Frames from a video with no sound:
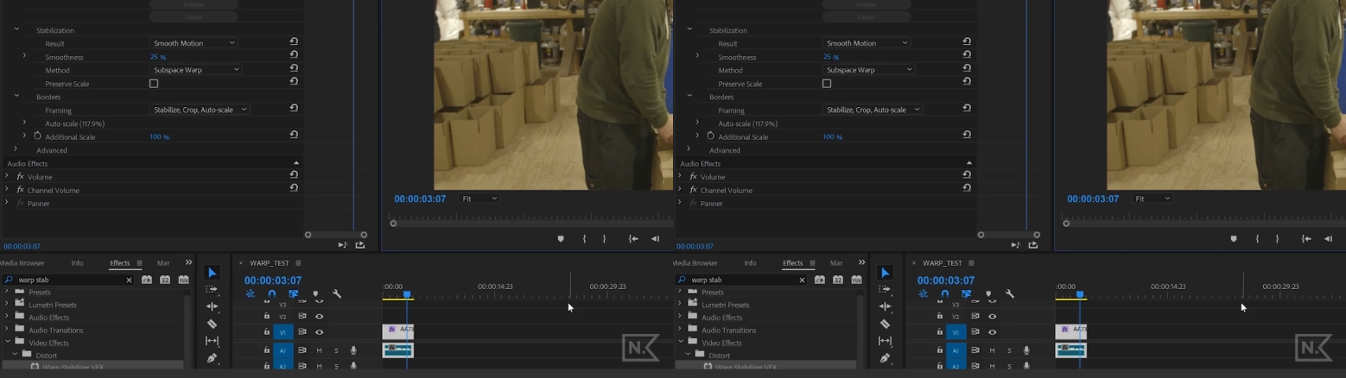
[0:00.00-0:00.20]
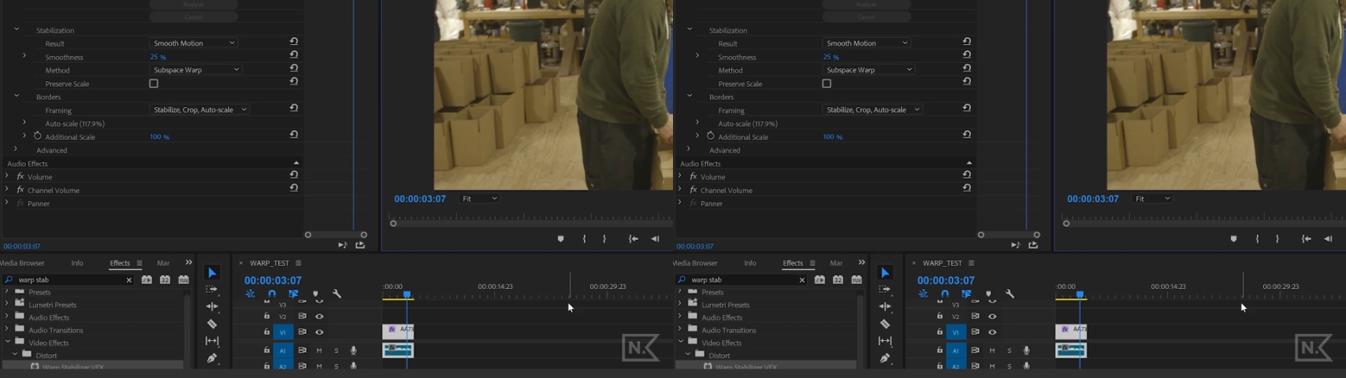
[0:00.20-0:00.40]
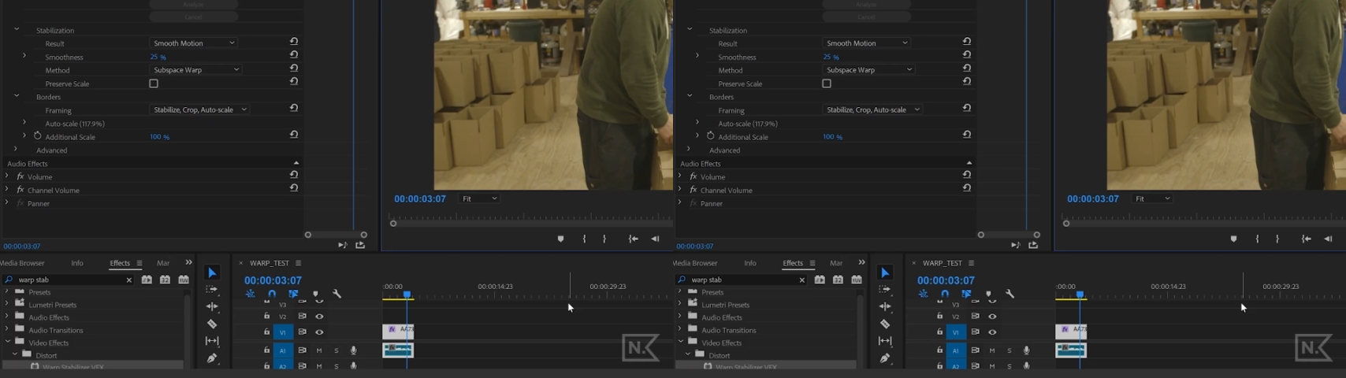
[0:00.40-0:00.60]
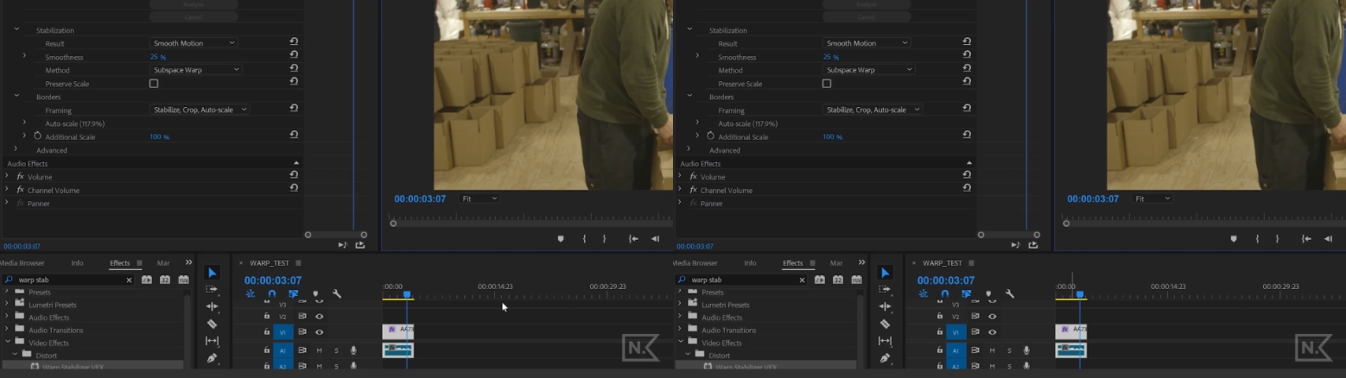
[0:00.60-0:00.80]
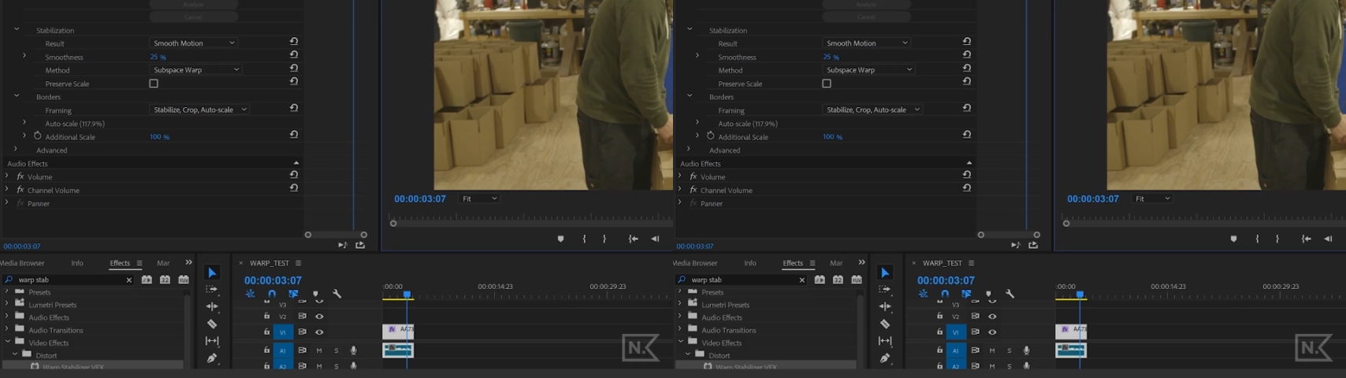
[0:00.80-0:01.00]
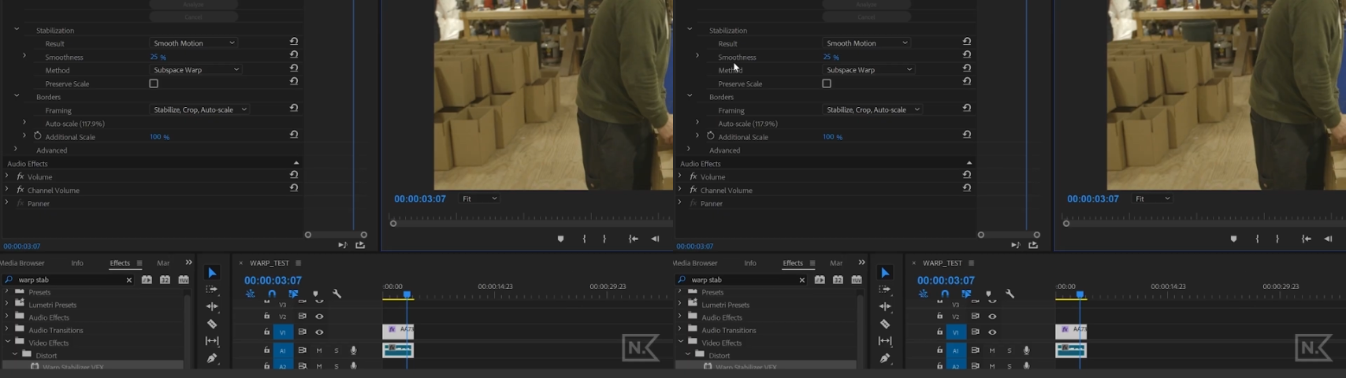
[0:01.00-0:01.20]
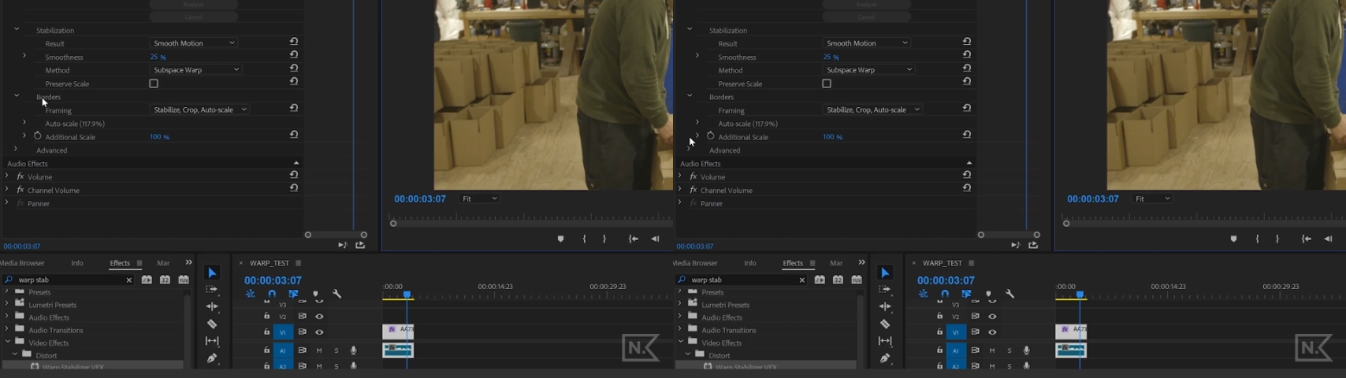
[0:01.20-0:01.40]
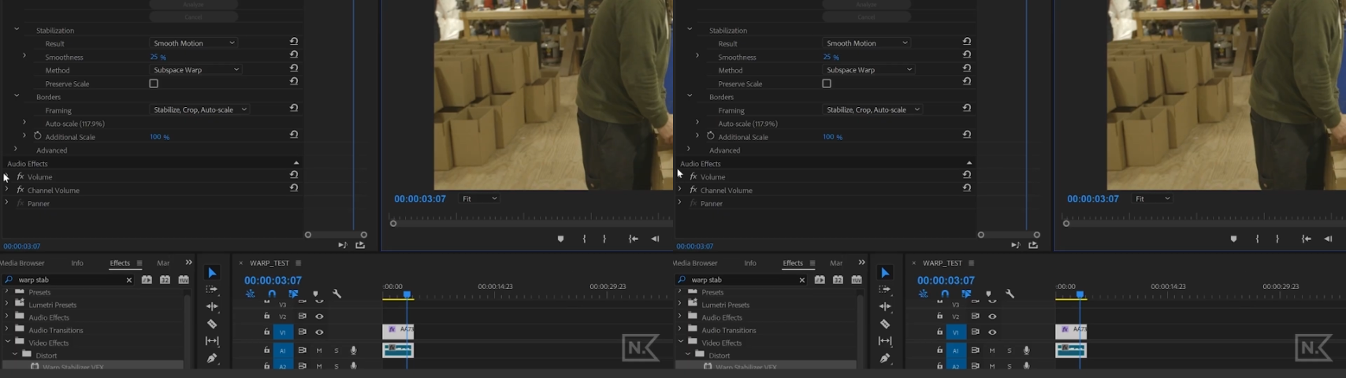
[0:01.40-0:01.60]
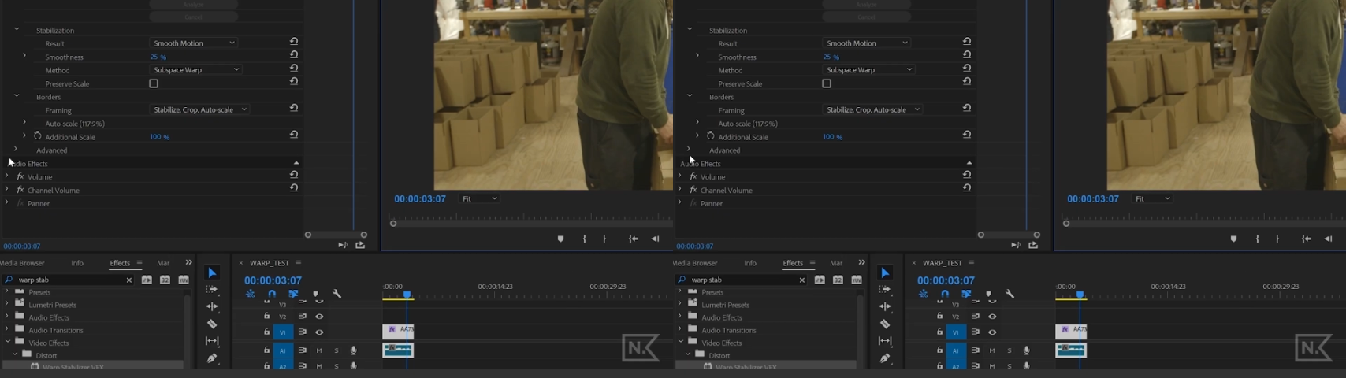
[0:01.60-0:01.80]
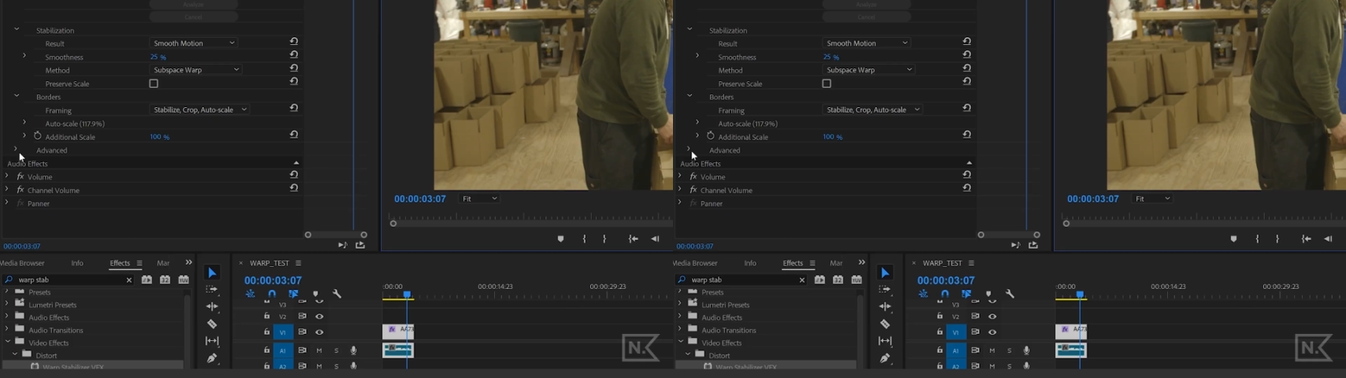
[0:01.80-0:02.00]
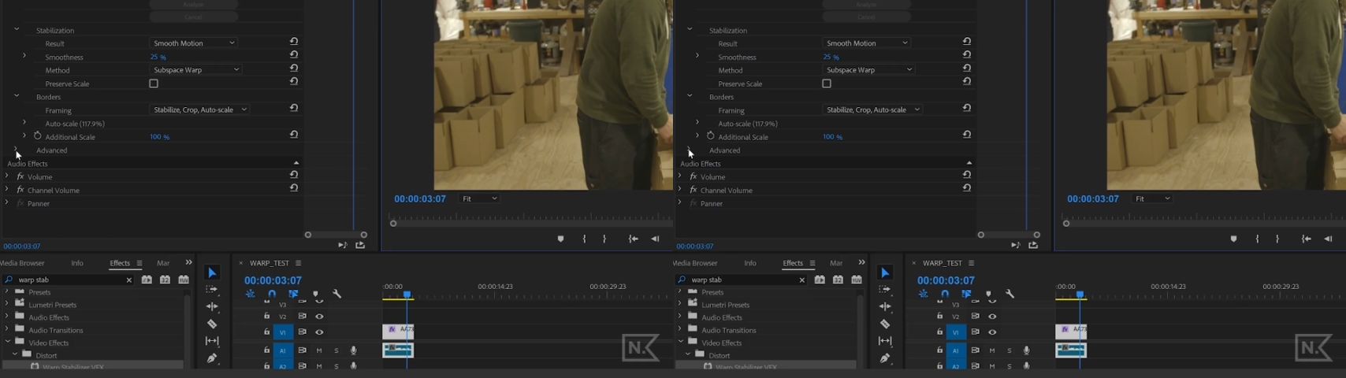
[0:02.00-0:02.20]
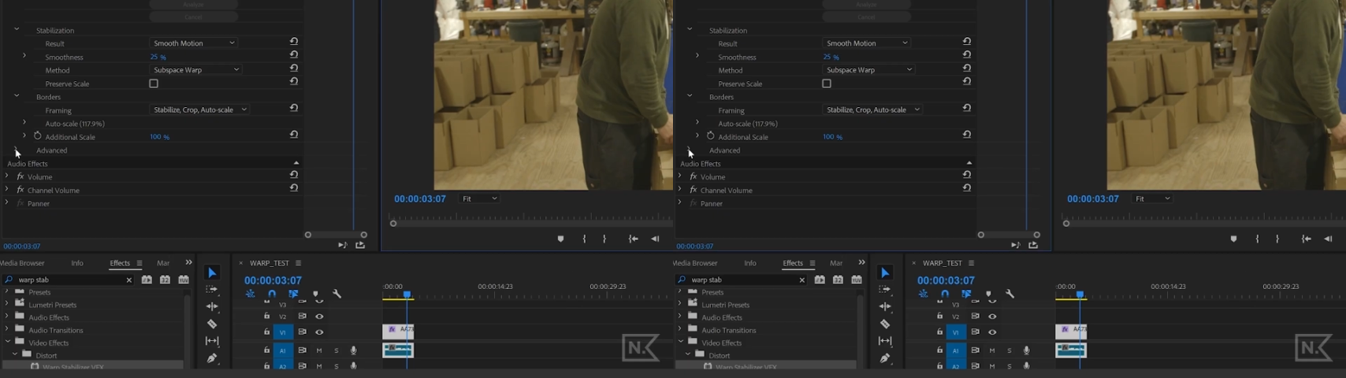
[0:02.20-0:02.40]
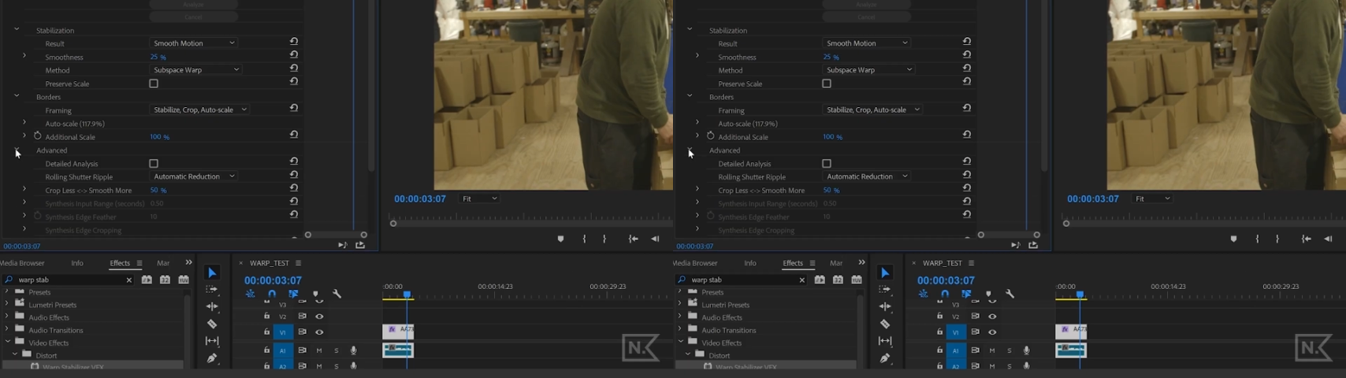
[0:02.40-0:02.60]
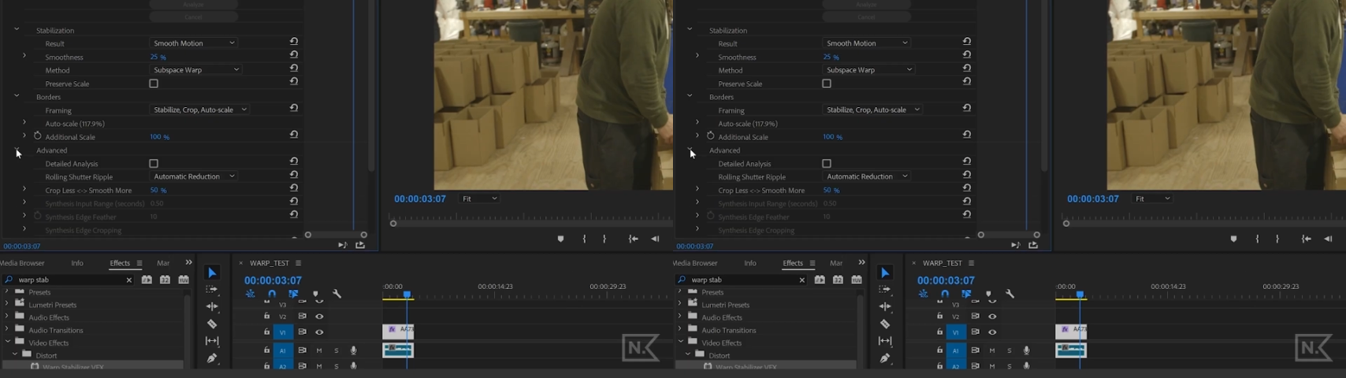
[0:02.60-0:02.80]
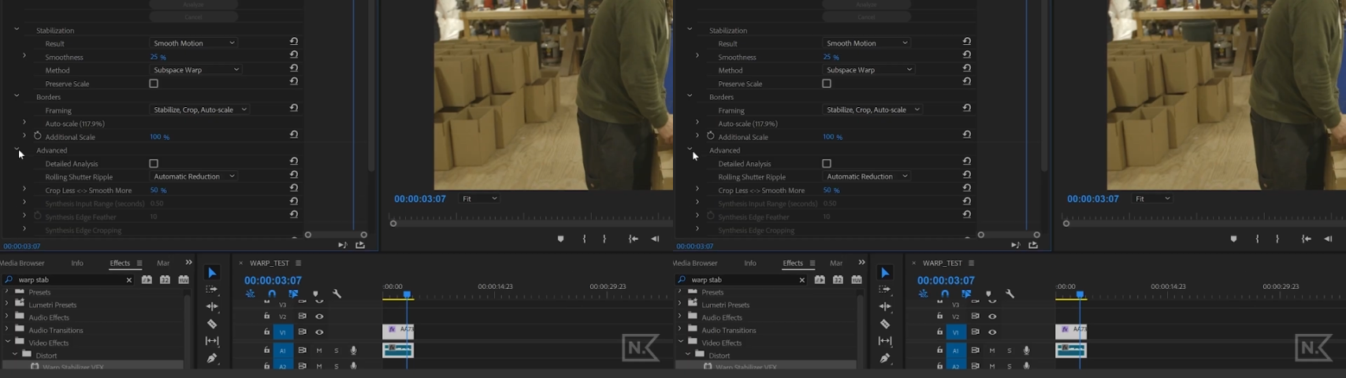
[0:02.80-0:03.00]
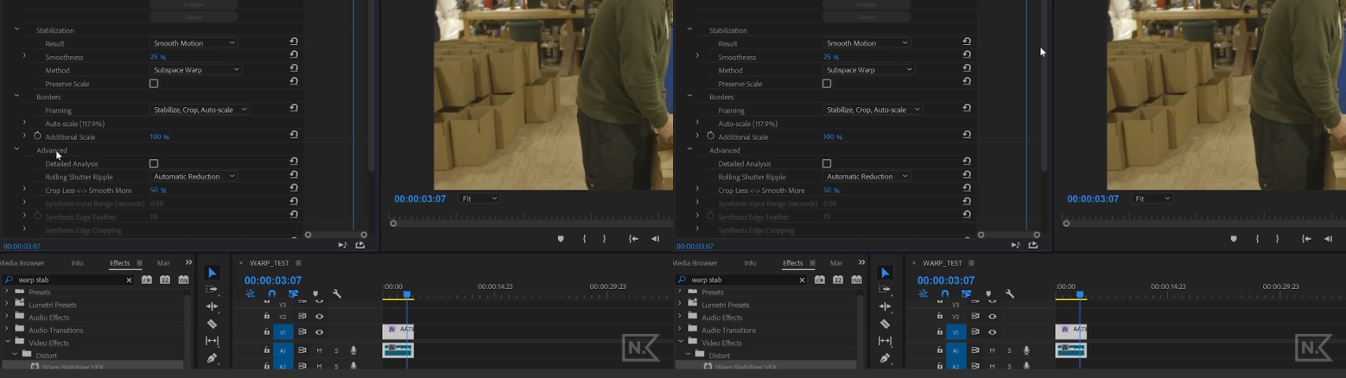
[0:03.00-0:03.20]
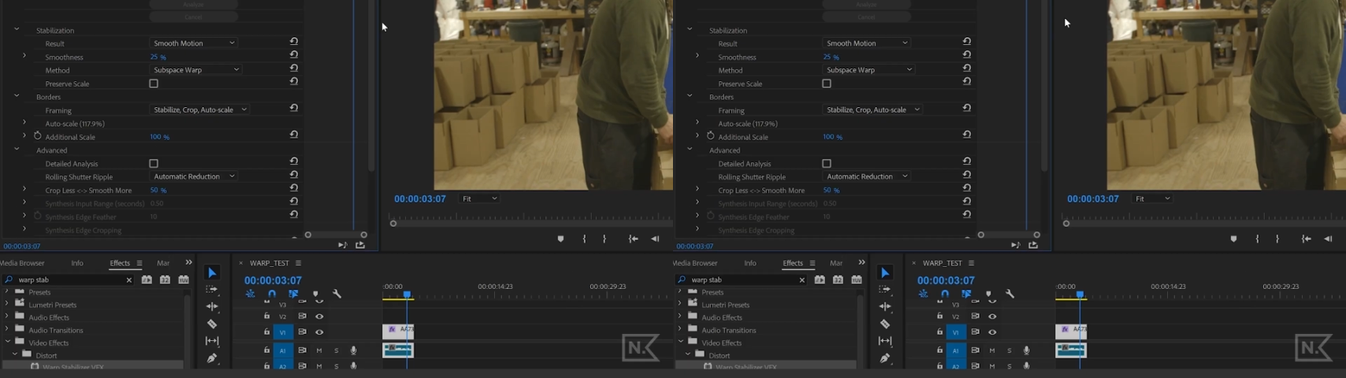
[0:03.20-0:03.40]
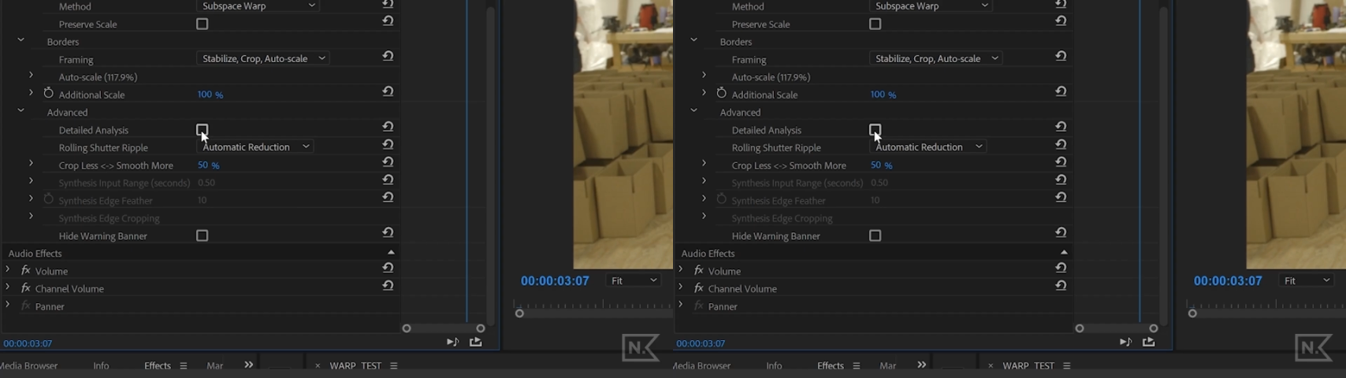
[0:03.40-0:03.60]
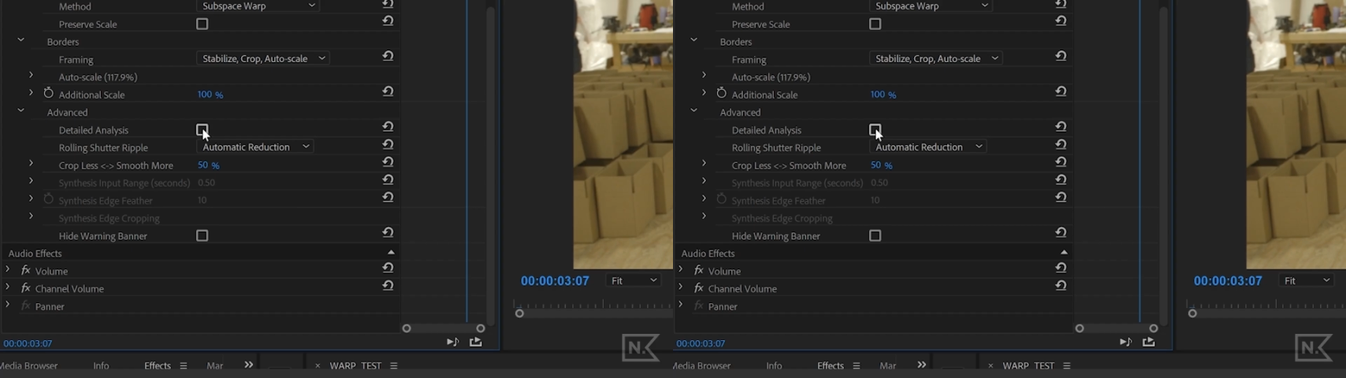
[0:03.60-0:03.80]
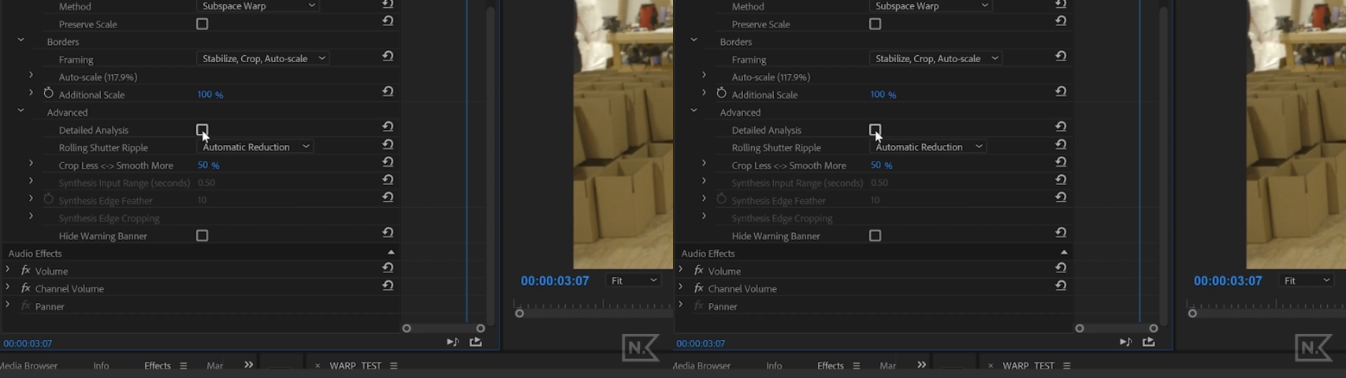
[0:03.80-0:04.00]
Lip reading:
[unreadable: no face in view]